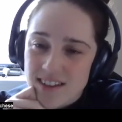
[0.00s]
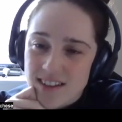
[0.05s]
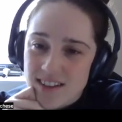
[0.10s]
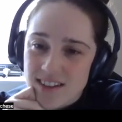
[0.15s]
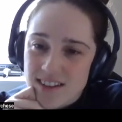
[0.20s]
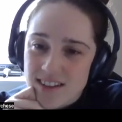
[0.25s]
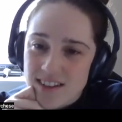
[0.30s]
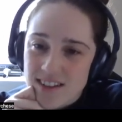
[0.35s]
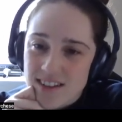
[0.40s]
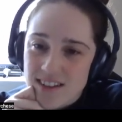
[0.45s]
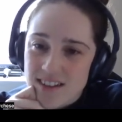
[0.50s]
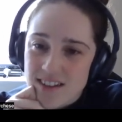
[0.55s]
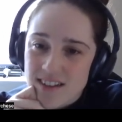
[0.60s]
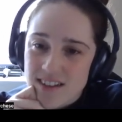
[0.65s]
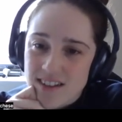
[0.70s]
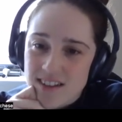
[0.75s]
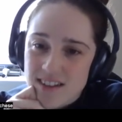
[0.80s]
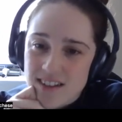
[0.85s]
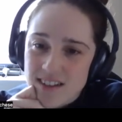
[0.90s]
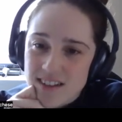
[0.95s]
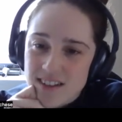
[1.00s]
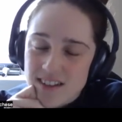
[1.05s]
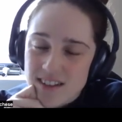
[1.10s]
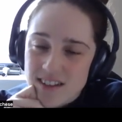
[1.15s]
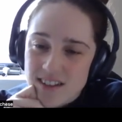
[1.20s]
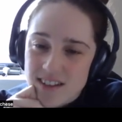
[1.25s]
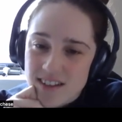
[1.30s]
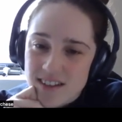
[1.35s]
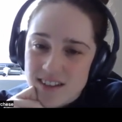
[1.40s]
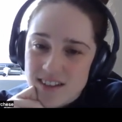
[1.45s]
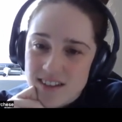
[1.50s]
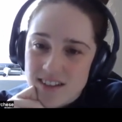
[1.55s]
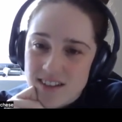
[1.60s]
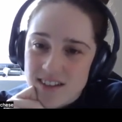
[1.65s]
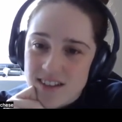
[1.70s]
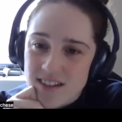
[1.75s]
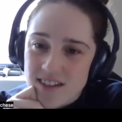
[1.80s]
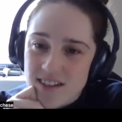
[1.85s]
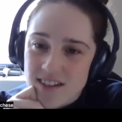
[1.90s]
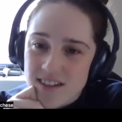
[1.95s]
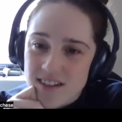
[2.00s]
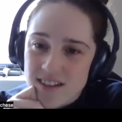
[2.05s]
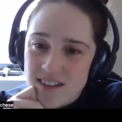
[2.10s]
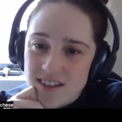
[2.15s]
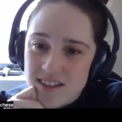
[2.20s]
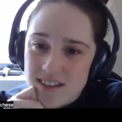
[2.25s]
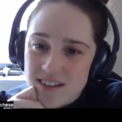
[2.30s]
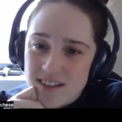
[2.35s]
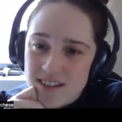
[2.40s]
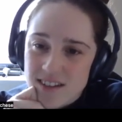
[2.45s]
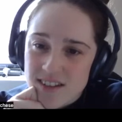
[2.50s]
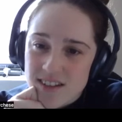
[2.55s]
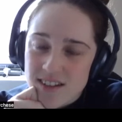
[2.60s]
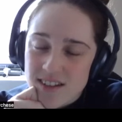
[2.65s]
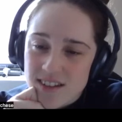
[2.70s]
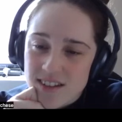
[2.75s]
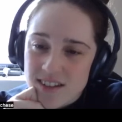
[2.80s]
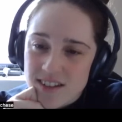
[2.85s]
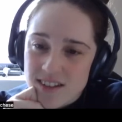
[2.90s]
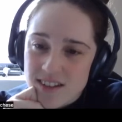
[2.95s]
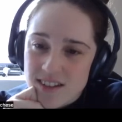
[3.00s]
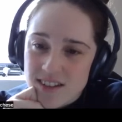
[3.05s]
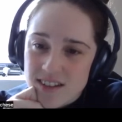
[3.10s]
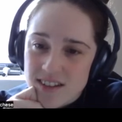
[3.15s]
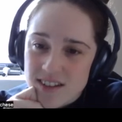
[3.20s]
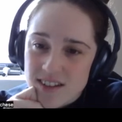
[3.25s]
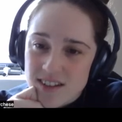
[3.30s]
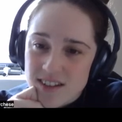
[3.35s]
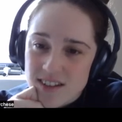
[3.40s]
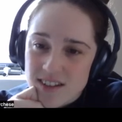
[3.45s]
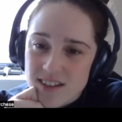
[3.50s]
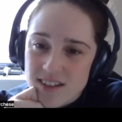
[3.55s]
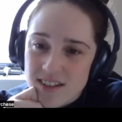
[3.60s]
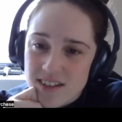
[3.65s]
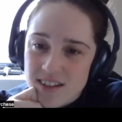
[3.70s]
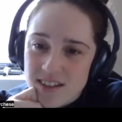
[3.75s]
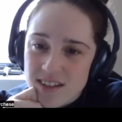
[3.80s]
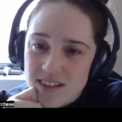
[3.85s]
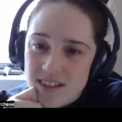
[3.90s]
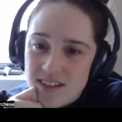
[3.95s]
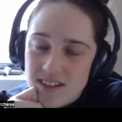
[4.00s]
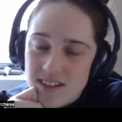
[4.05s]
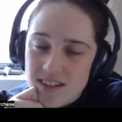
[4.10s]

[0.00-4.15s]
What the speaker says: (silent)